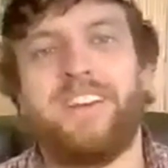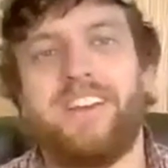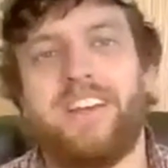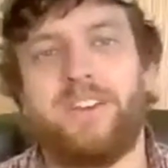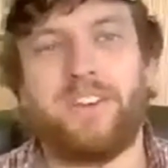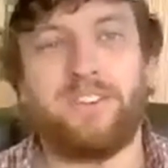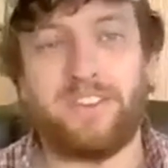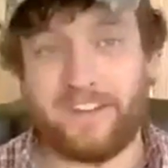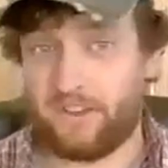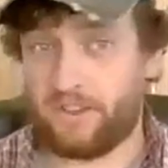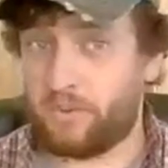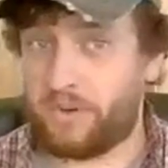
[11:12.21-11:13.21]
And if you have any
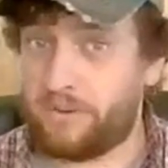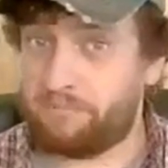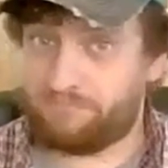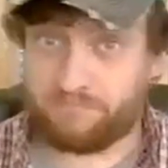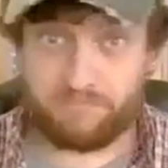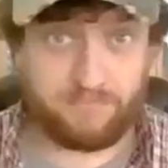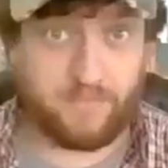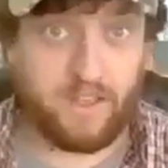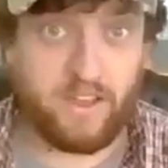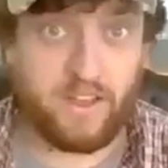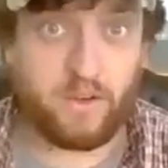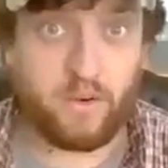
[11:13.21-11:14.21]
other wee
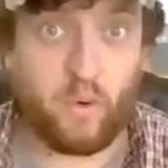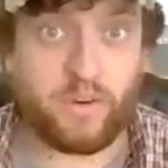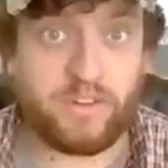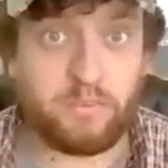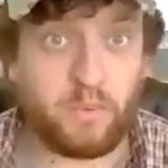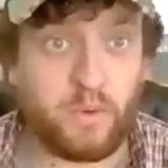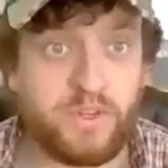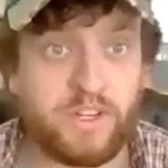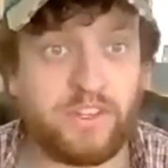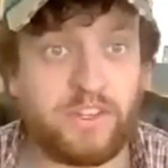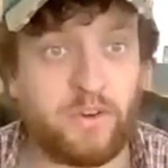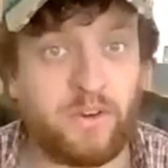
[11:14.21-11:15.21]
quarantine projects
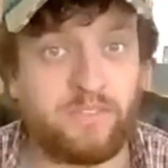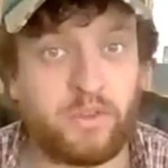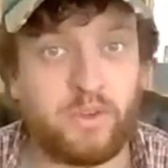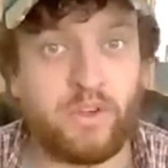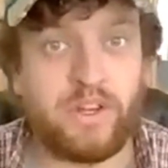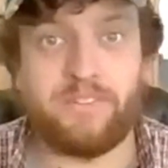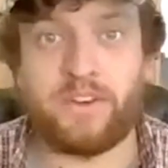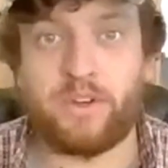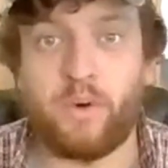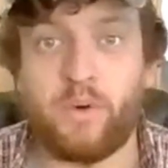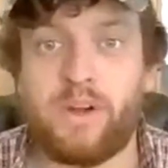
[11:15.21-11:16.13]
that you're up to, let me know,